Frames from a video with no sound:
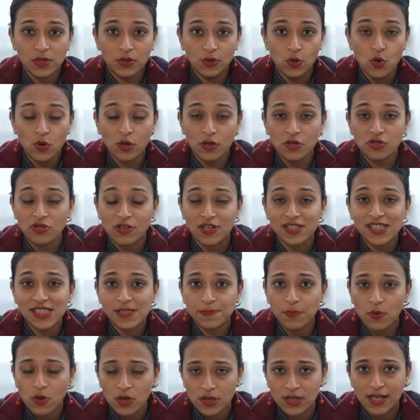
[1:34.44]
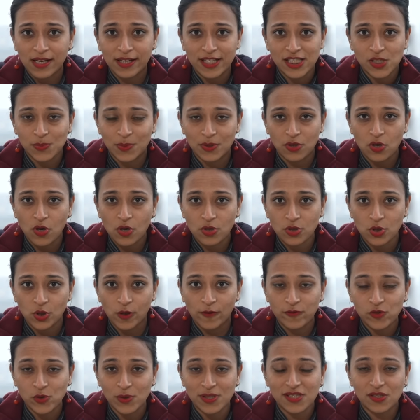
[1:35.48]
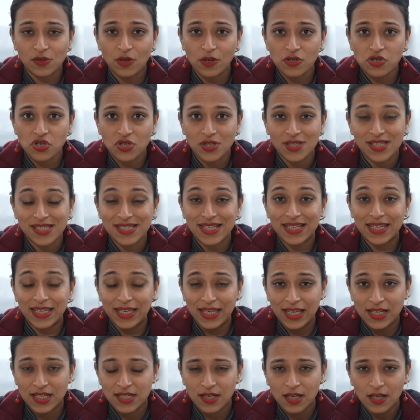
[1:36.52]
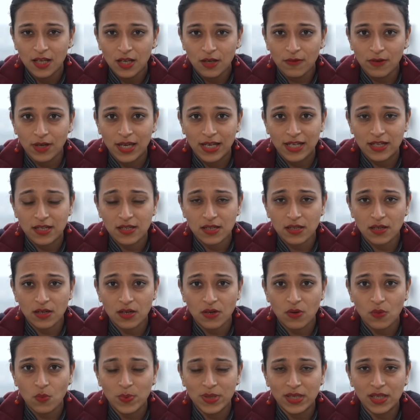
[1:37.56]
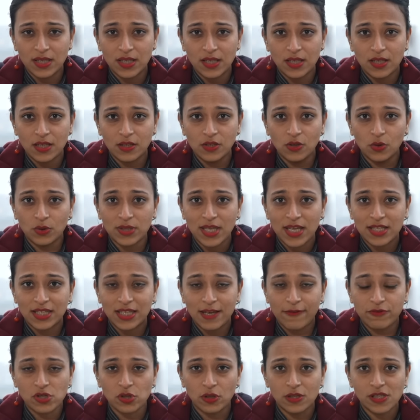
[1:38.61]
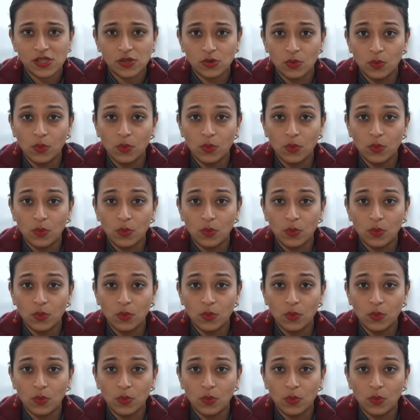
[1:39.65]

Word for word: local transport lines were knocked off, so it's not just heat. And we know that there was also